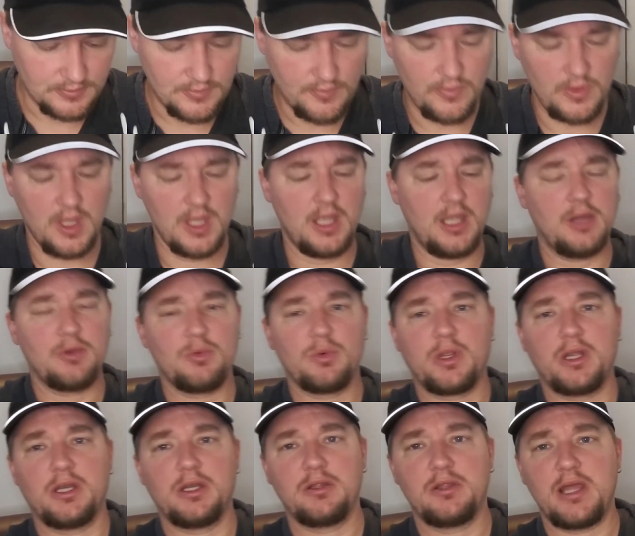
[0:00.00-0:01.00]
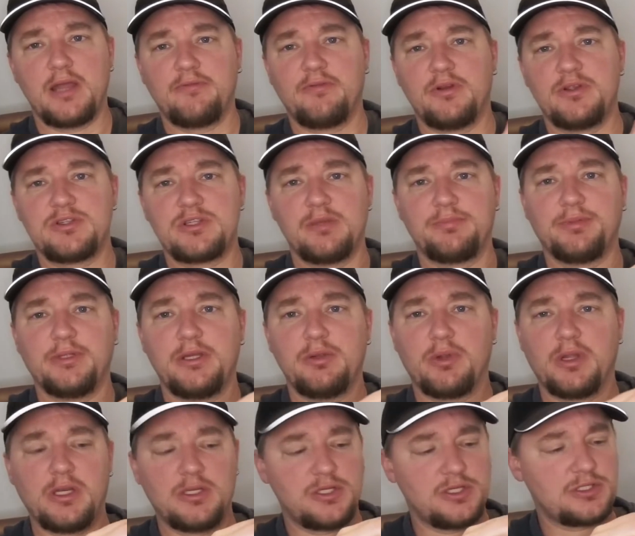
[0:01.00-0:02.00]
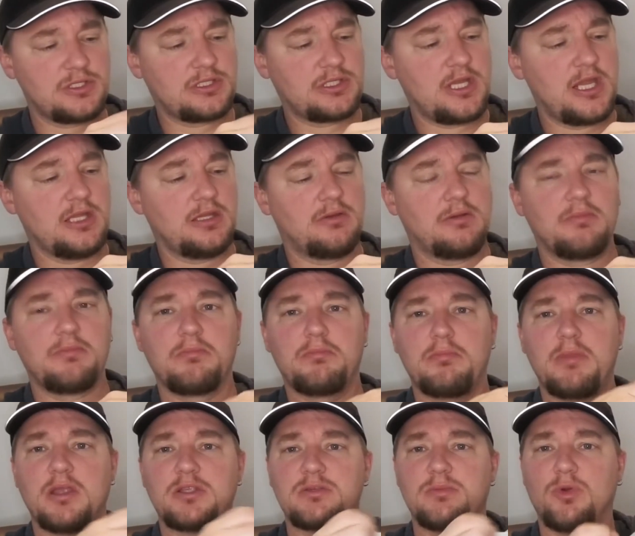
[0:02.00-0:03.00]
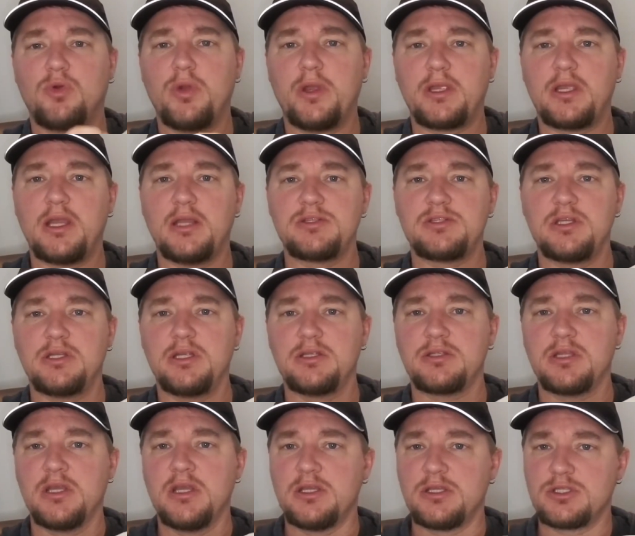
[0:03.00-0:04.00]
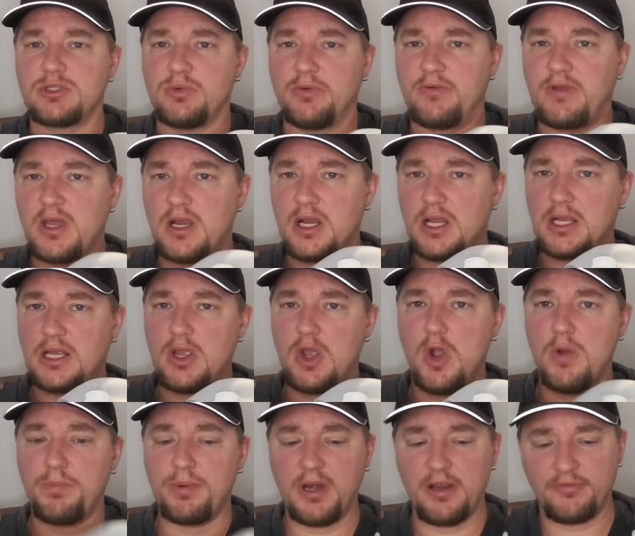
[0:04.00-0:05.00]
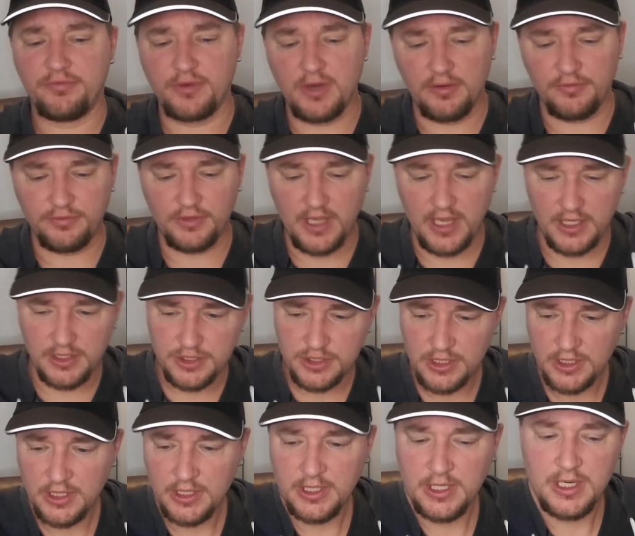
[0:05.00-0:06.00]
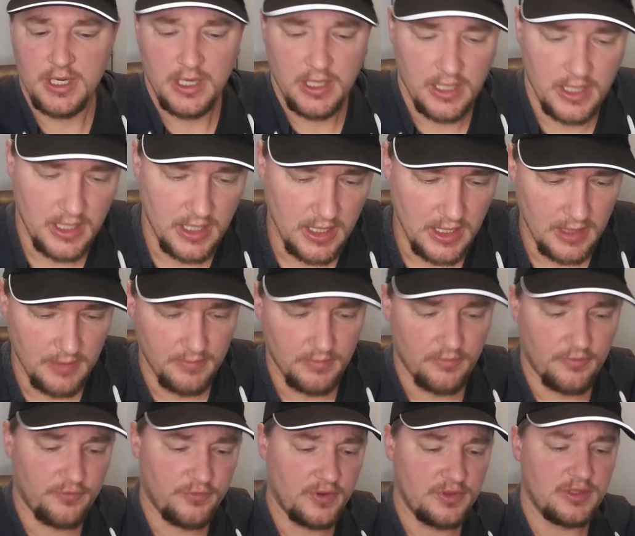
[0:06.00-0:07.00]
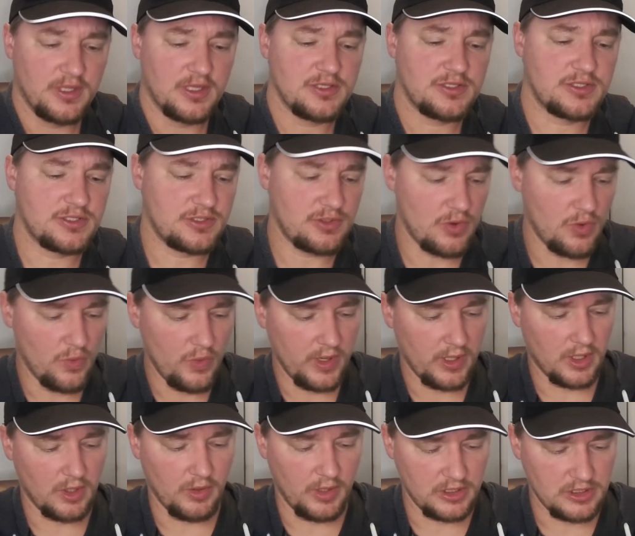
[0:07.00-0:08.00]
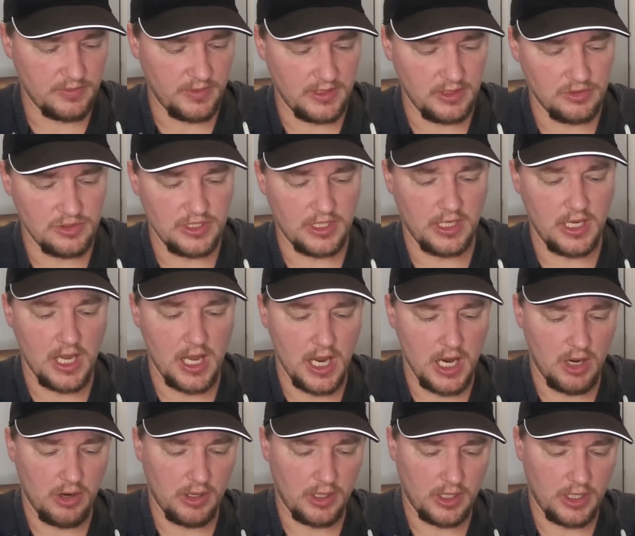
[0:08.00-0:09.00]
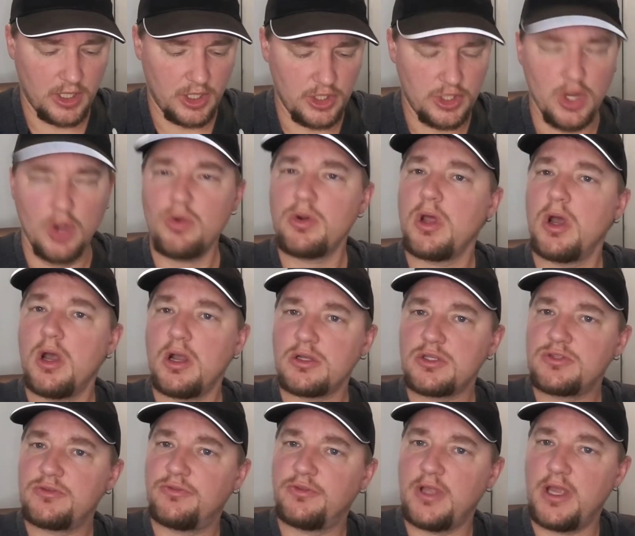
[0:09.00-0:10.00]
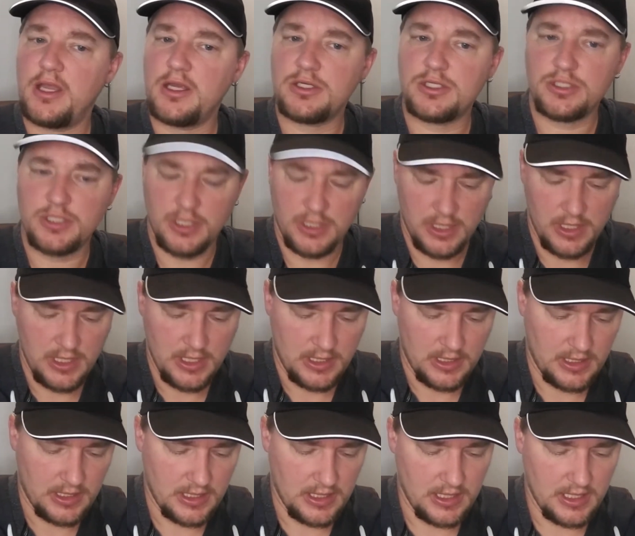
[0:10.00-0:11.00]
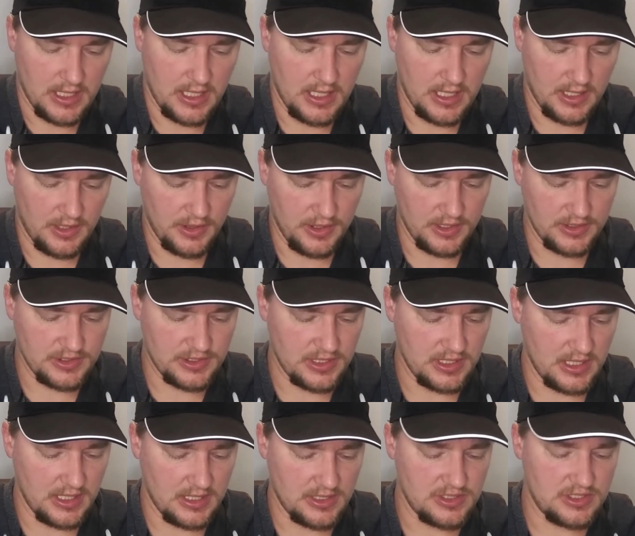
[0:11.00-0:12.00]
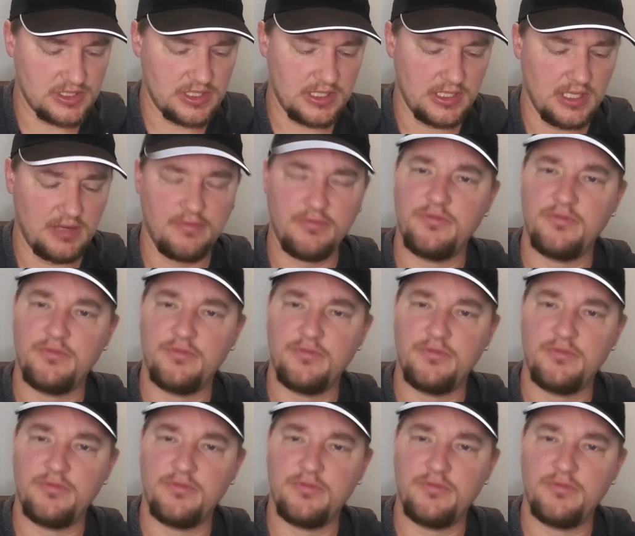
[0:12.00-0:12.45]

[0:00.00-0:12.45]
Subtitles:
And we're going to do that very simply. We're going to just make some quick cuts in it. So we've got an opening for our flash. For this, we are going to be using our Godox flash, and this is the